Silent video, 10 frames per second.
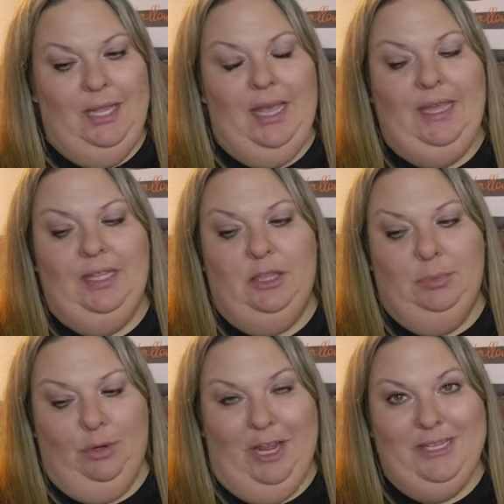and get the
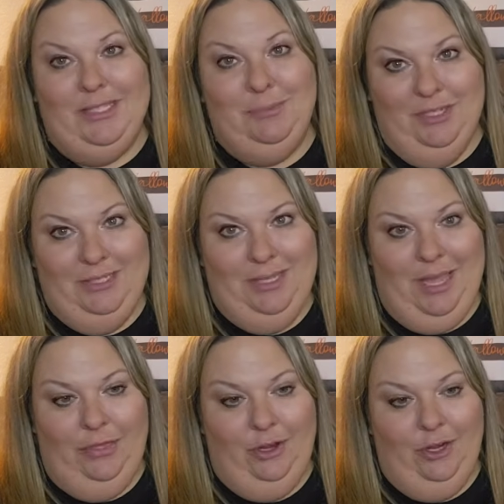prizes put
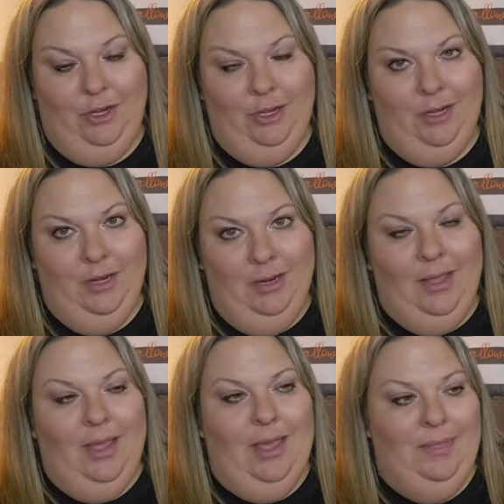together
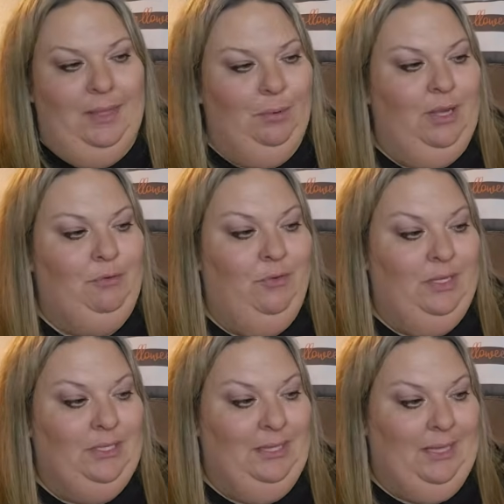and then probably move
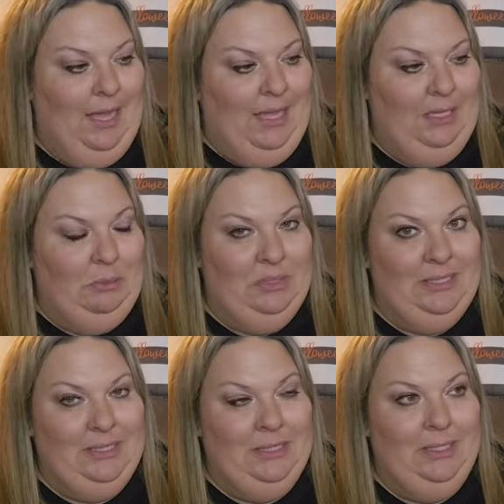on to the
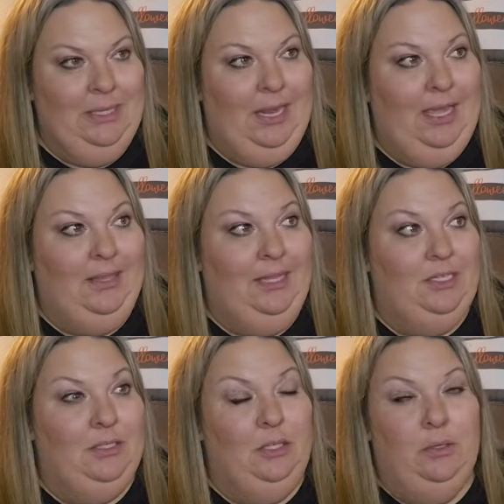games. And
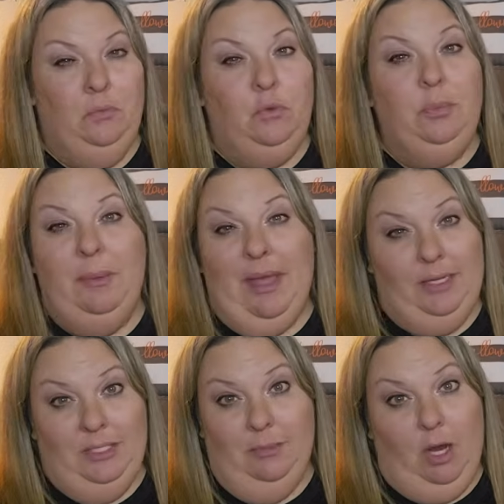then we'll be
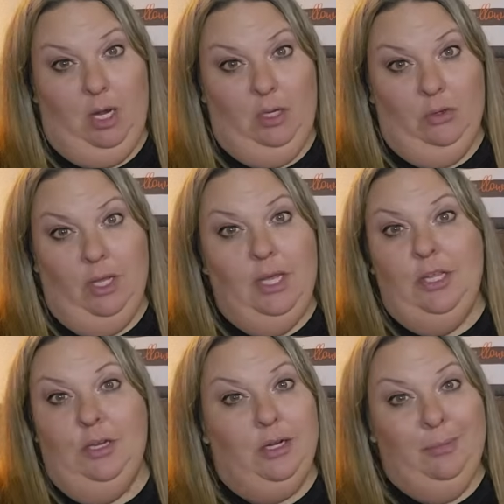back tomorrow.
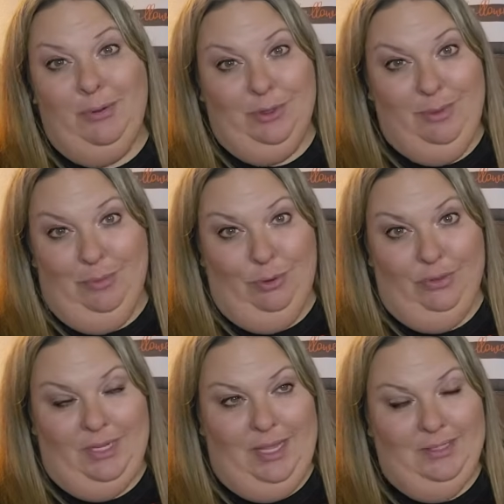You're going to be with me
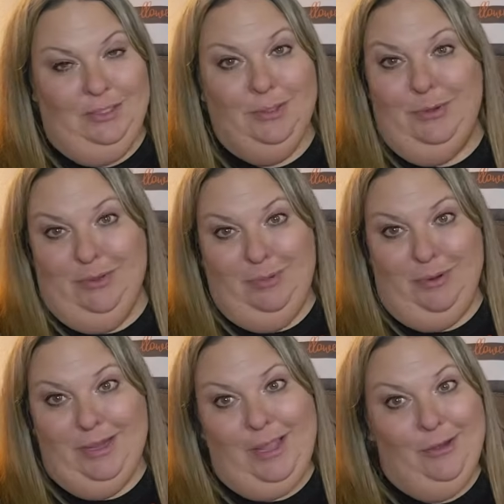both days. You're going to be with me
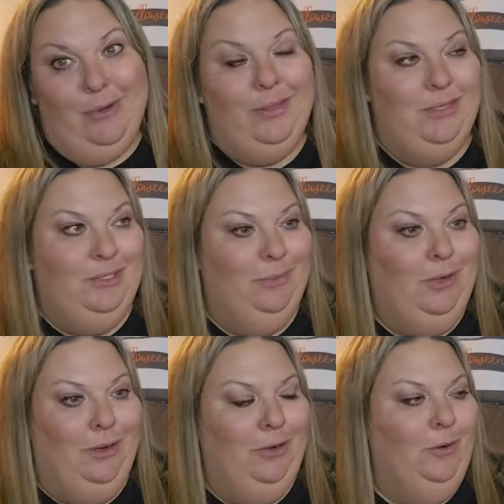right now and then
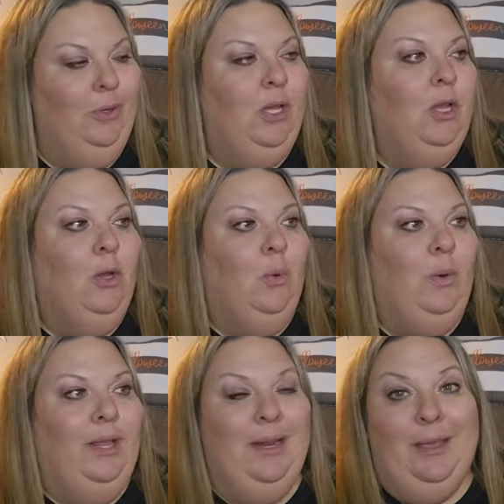tomorrow
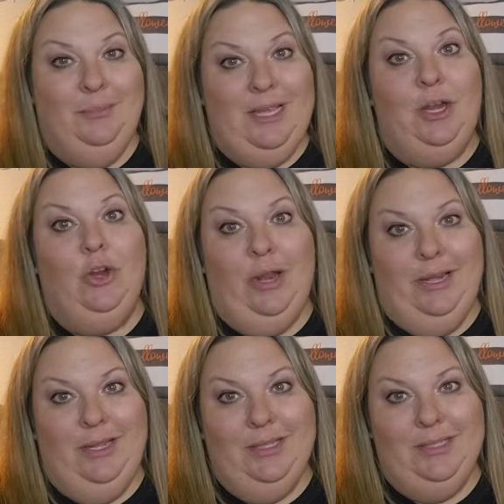when I'm
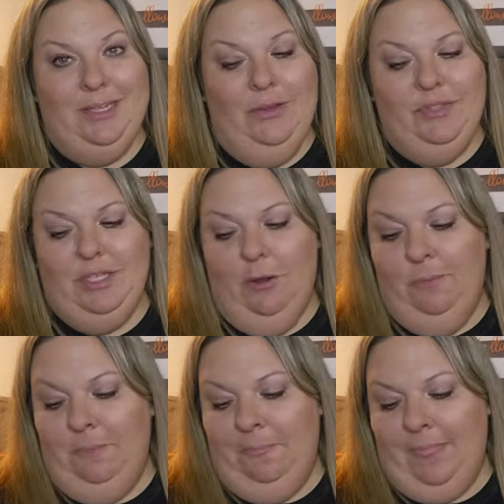decorating and stuff. So